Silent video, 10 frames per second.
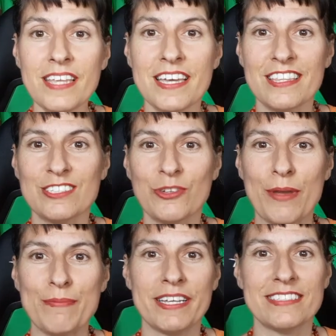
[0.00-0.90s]
this
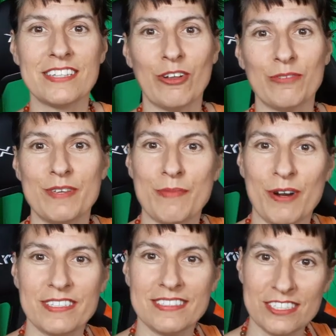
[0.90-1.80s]
great place called
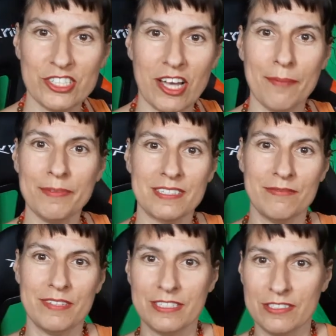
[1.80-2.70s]
V-Marks The Shop. It's a
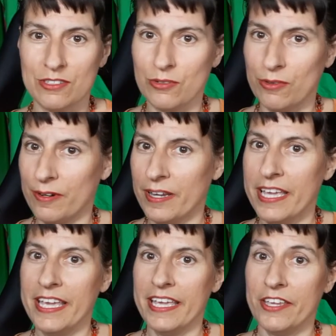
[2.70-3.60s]
vegan store
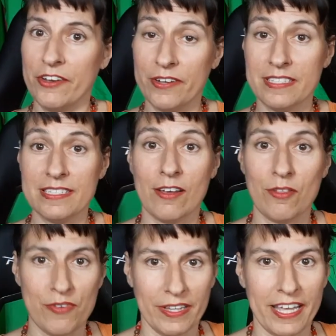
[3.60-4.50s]
here in South
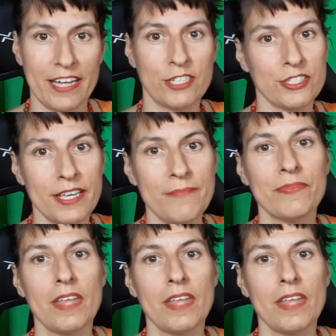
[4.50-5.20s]
Philly, actually.